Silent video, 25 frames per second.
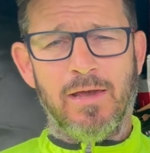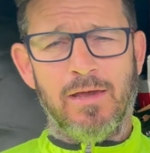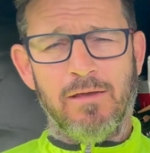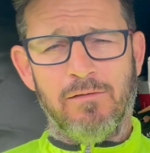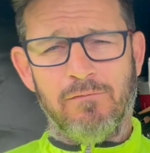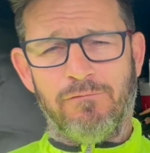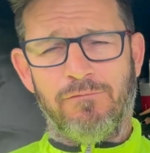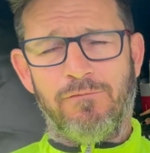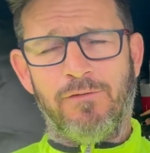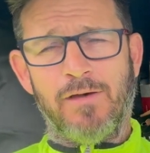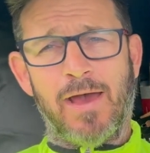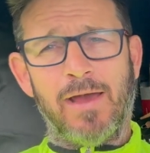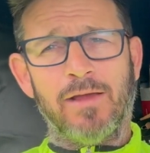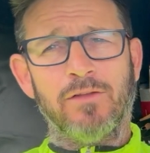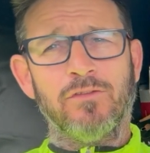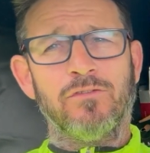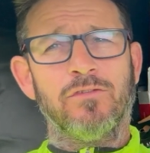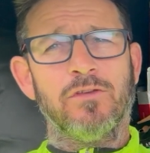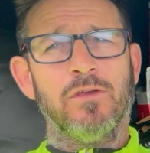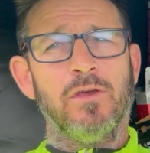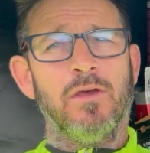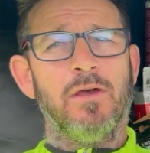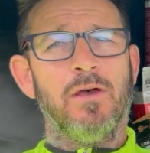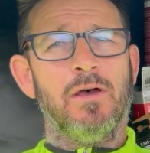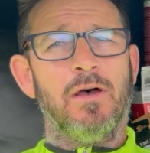In
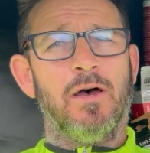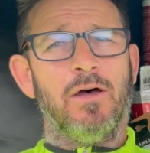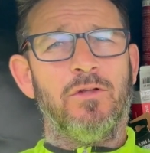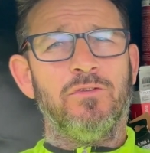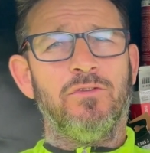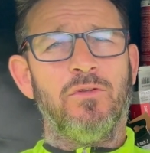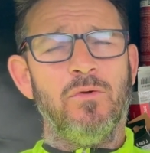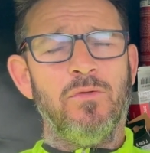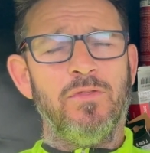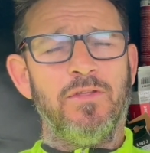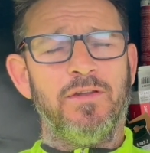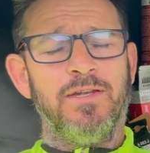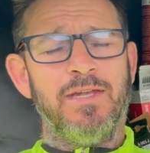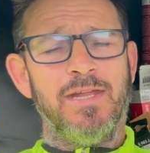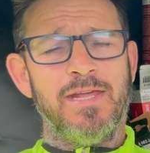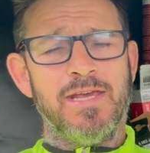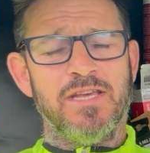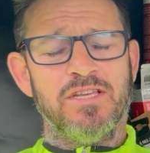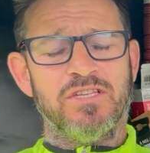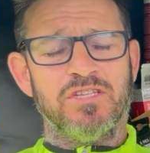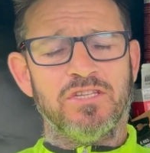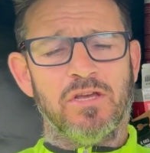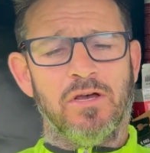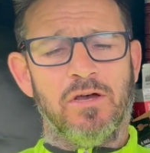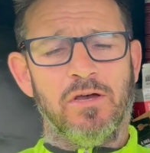fact, I'll do the
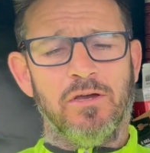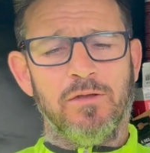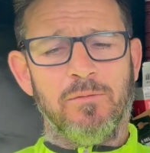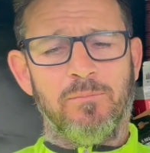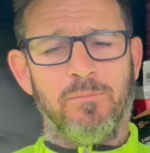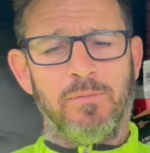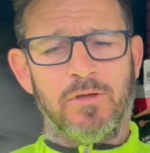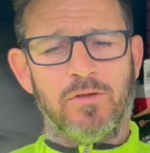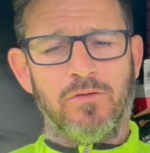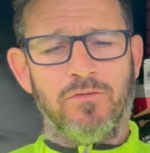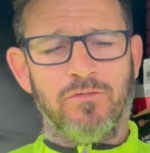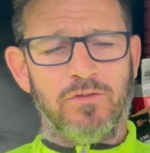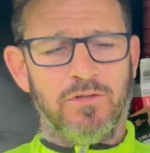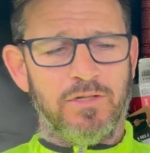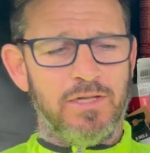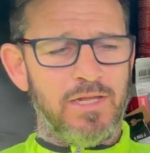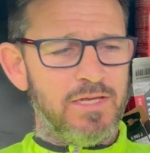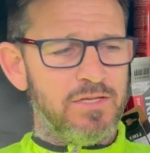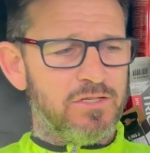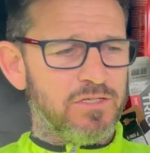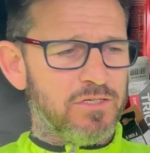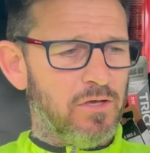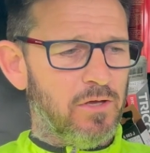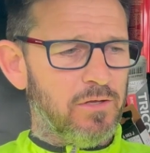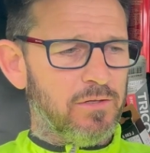near side because the
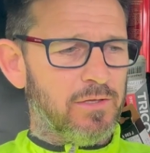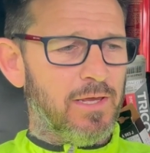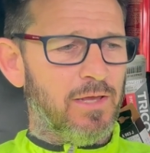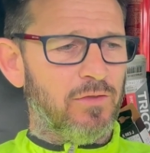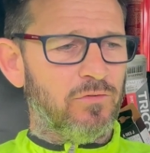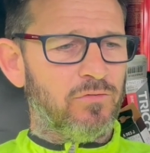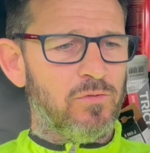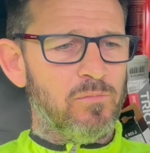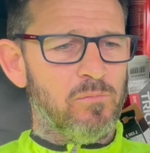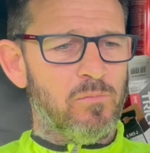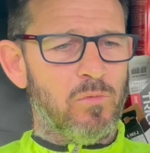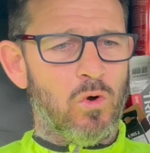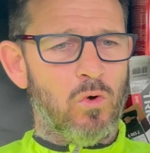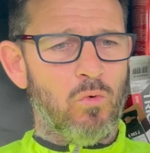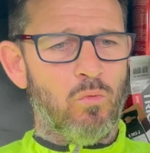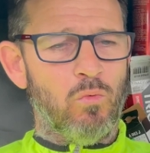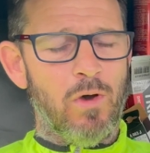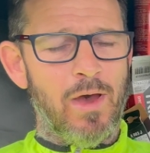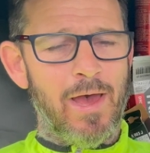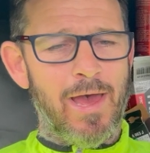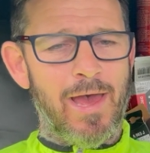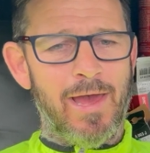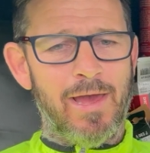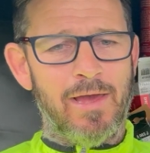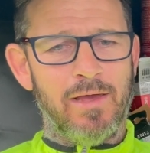near side gets the more
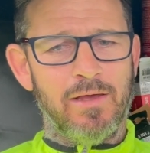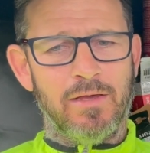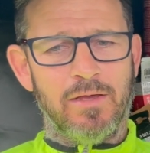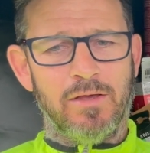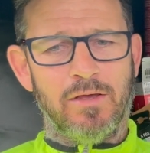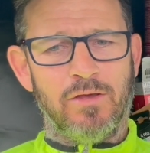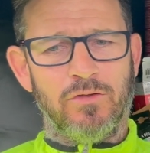wear.